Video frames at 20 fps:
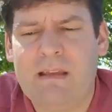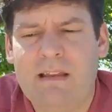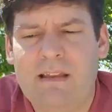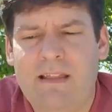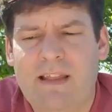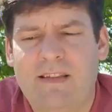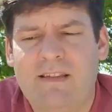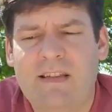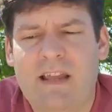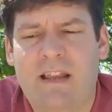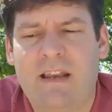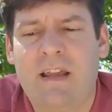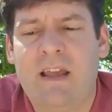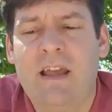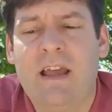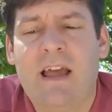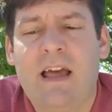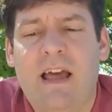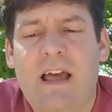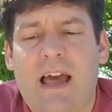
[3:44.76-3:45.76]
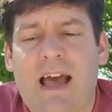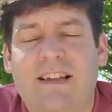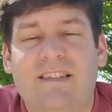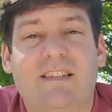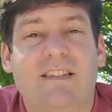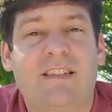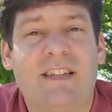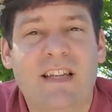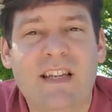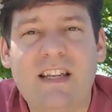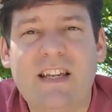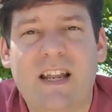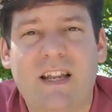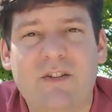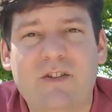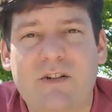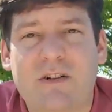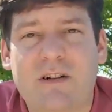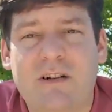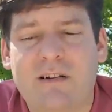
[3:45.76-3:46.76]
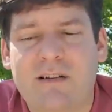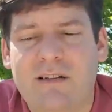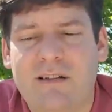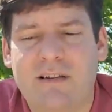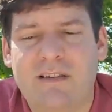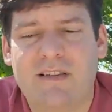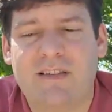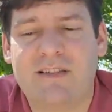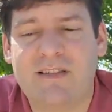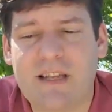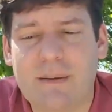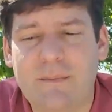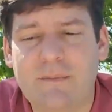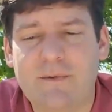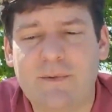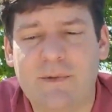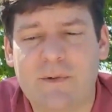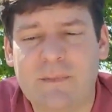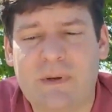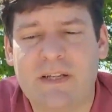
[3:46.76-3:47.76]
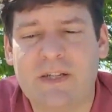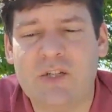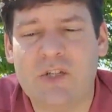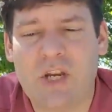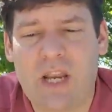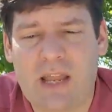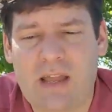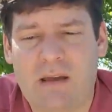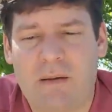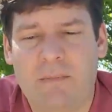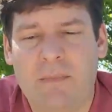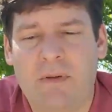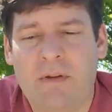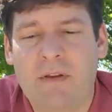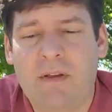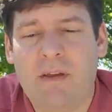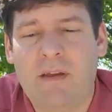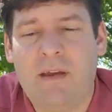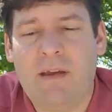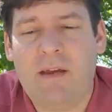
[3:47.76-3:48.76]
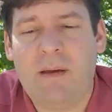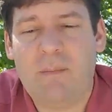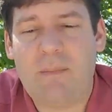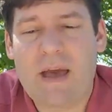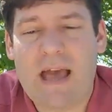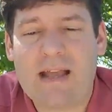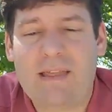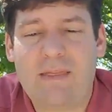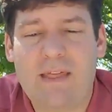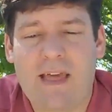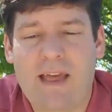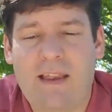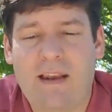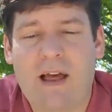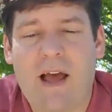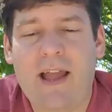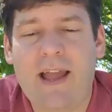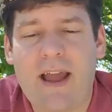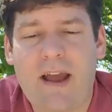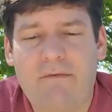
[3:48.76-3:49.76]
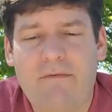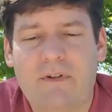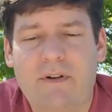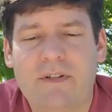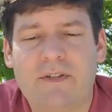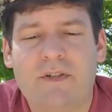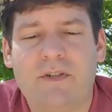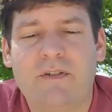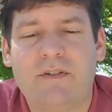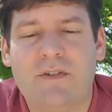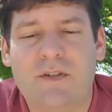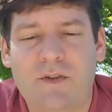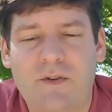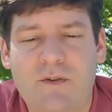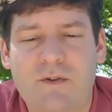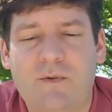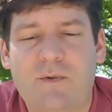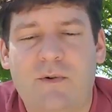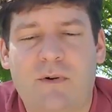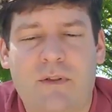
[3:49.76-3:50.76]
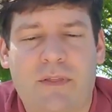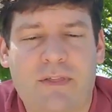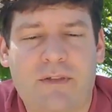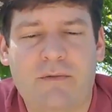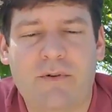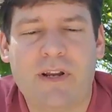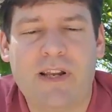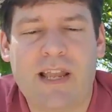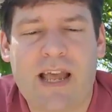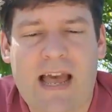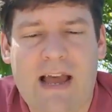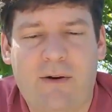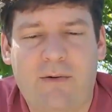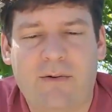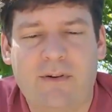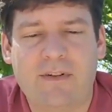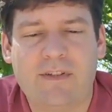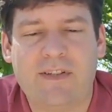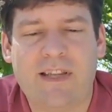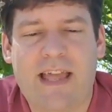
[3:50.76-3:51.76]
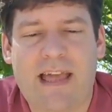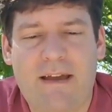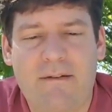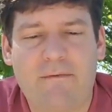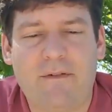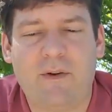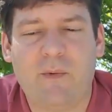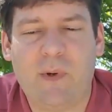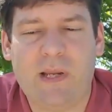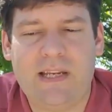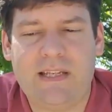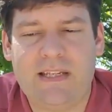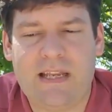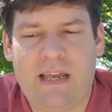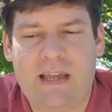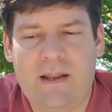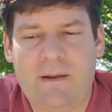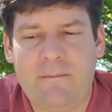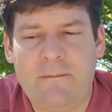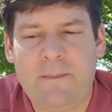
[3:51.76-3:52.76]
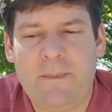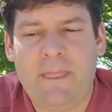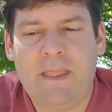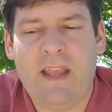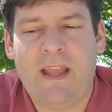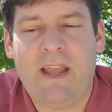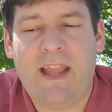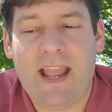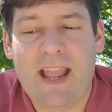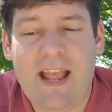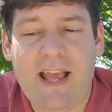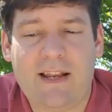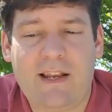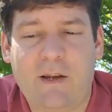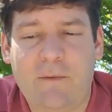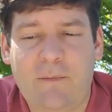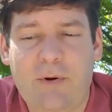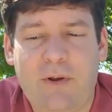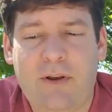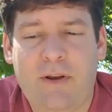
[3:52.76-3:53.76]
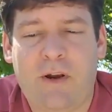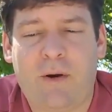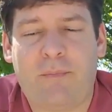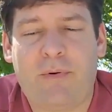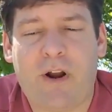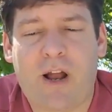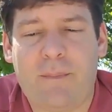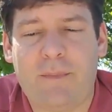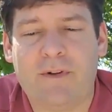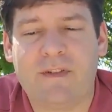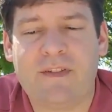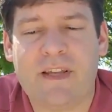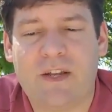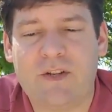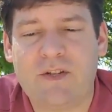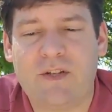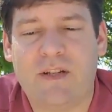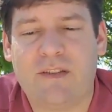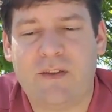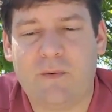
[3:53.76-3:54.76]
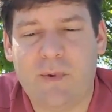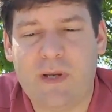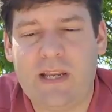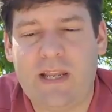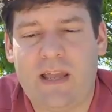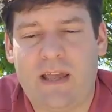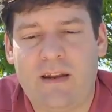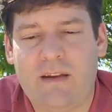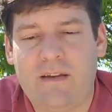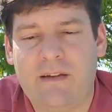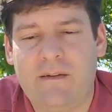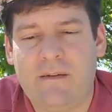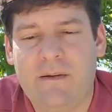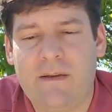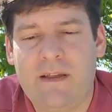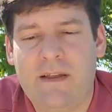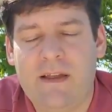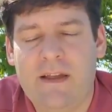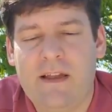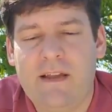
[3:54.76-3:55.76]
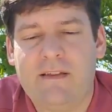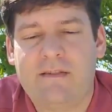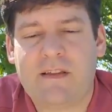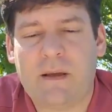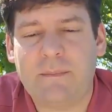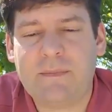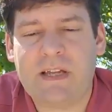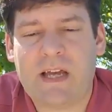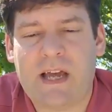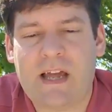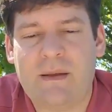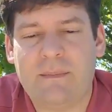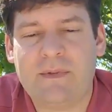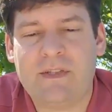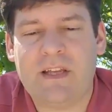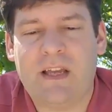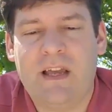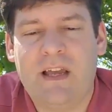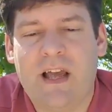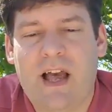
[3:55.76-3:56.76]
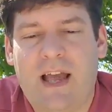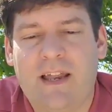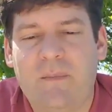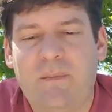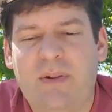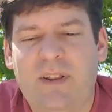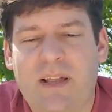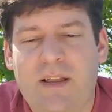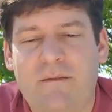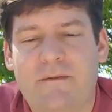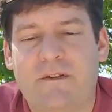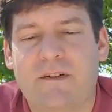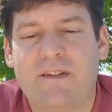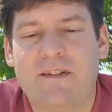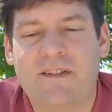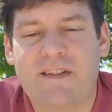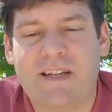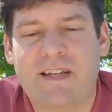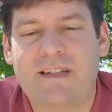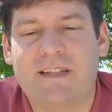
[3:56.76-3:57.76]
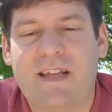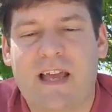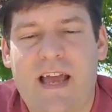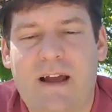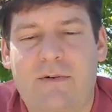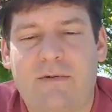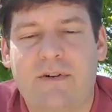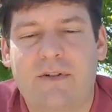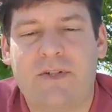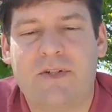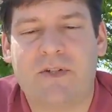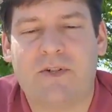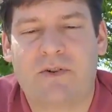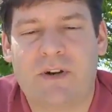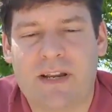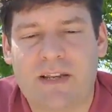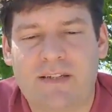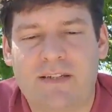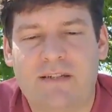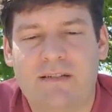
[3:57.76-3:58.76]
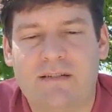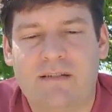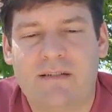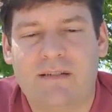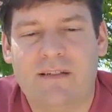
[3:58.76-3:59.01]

They said, "As a teenager, The Sims was my jam. Back then, I averaged 2 or 3 hours every weekday, and I'd put in a proper session at the weekend. Sometimes I'd play for 6 hours straight.